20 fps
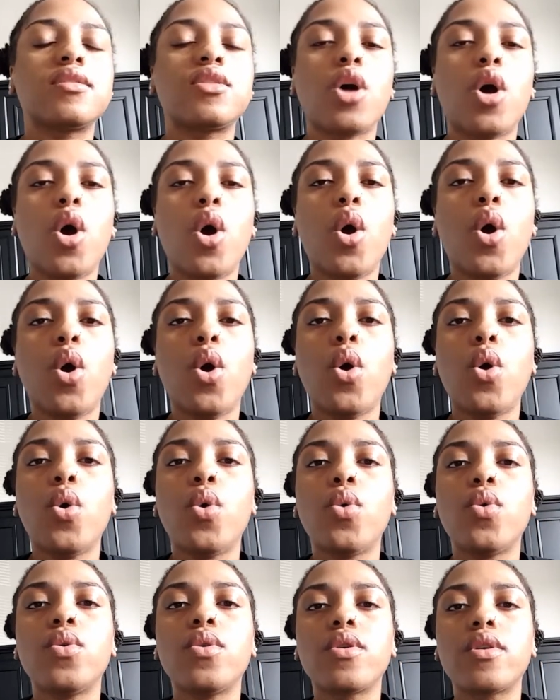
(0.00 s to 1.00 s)
the
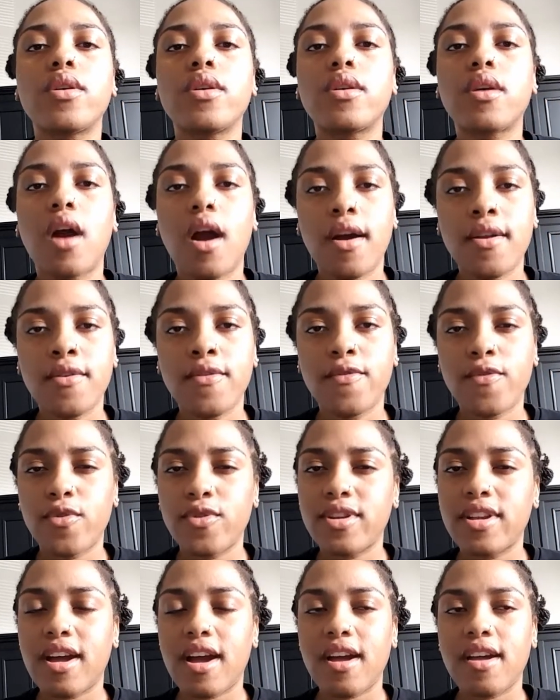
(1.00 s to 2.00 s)
whole
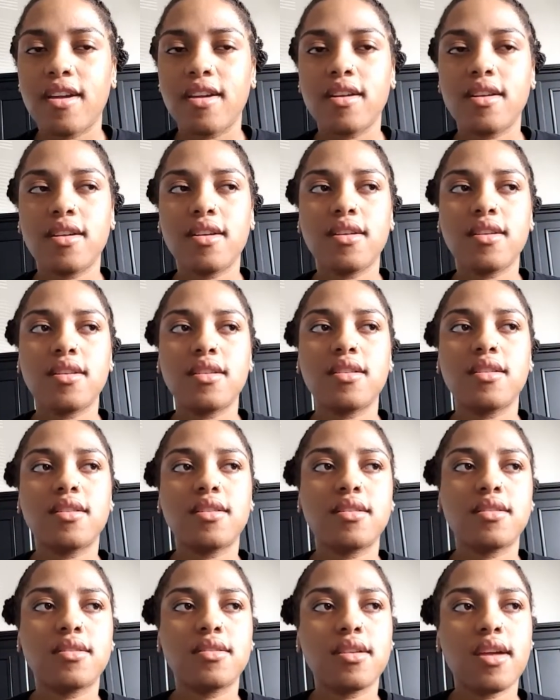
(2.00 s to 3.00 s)
carnivore diet,
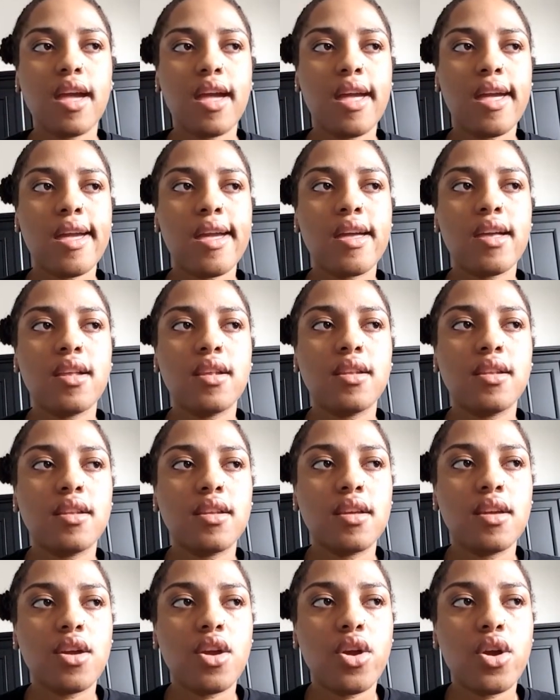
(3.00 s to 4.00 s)

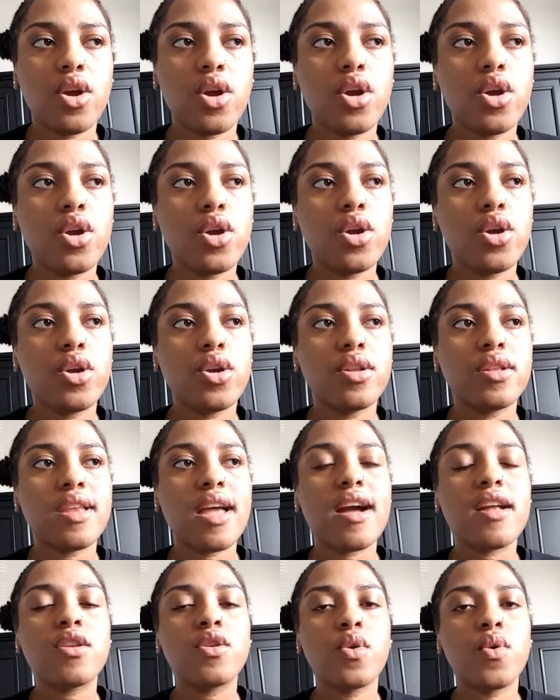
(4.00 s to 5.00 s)
and her
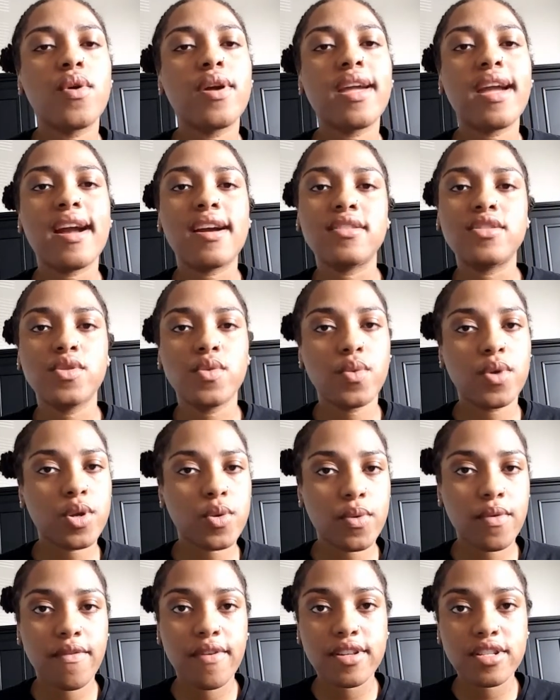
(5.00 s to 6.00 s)
not knowing how to
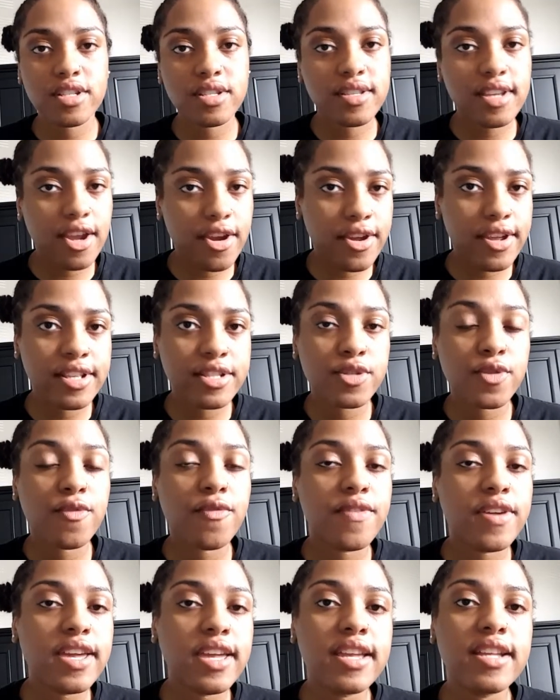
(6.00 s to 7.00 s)
work with vegetarians or
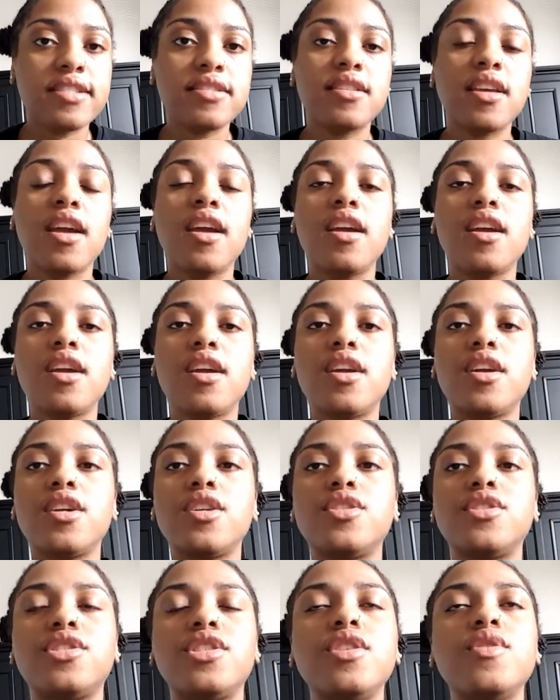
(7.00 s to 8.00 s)
vegans,
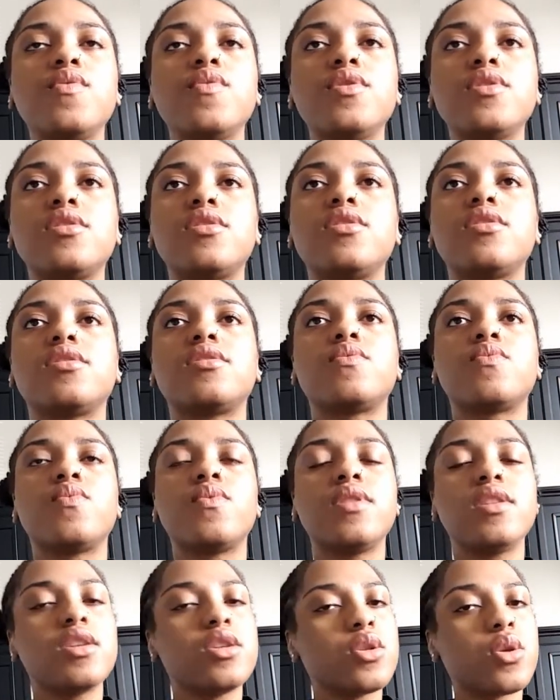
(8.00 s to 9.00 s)
she was just
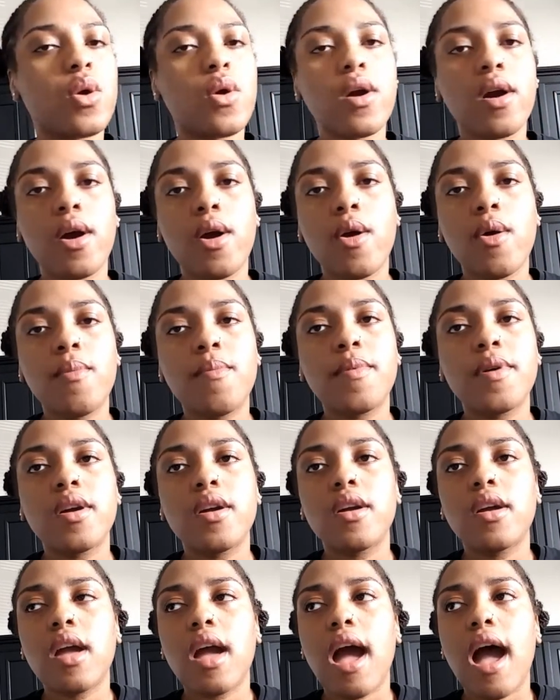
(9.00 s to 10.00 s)
really no help.
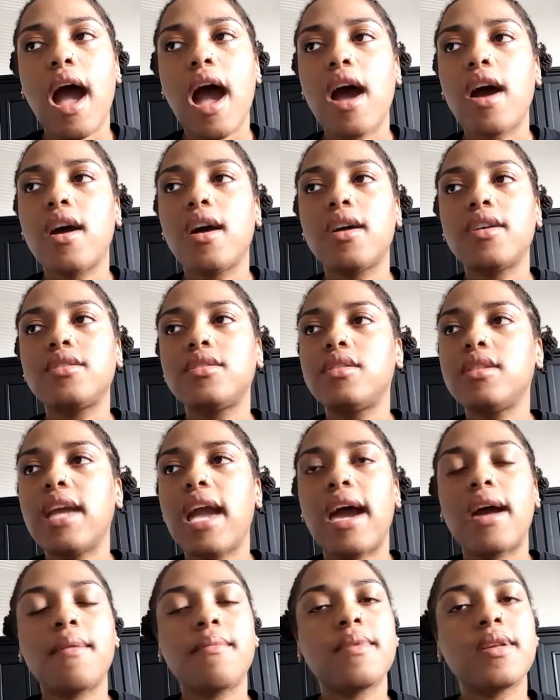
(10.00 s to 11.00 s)
She
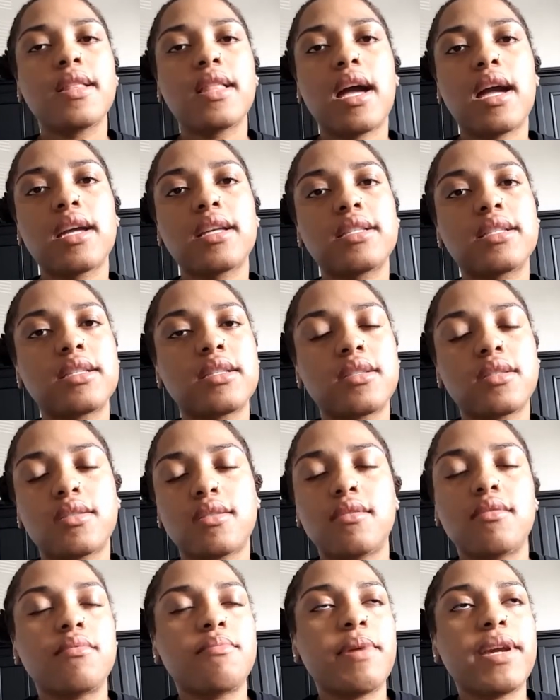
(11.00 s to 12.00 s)
had me like
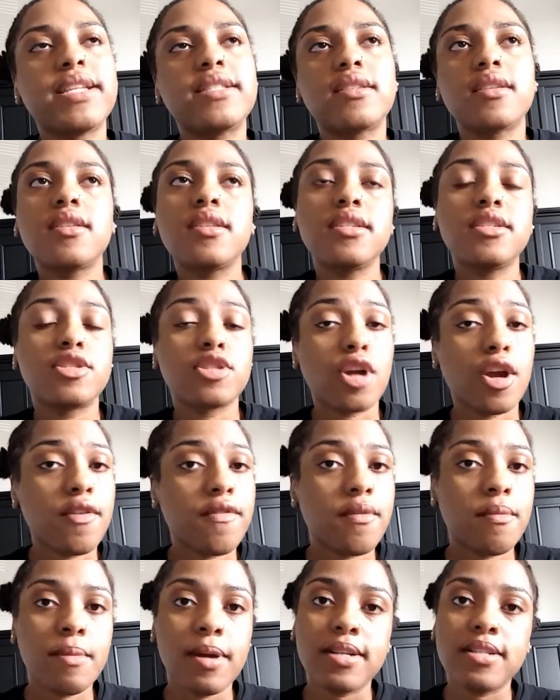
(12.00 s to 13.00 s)
basically
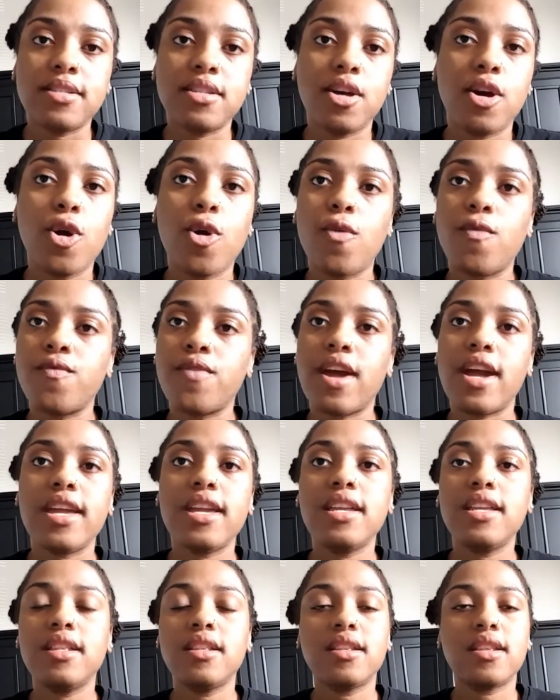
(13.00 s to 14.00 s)
starving myself, not
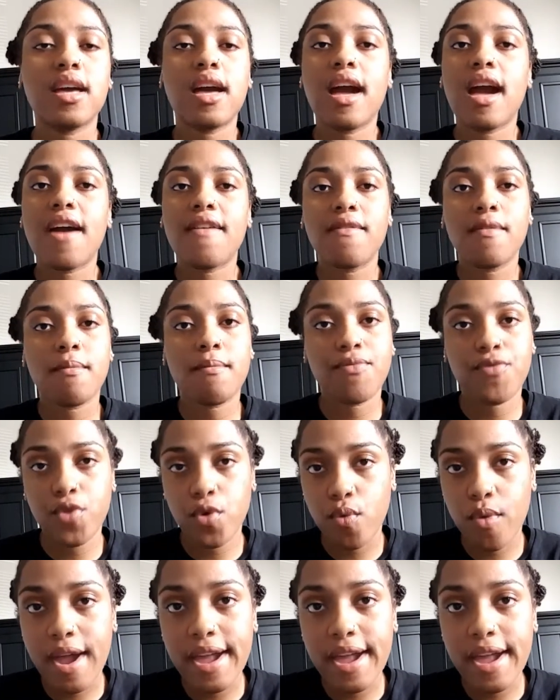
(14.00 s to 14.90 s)
eat, not having the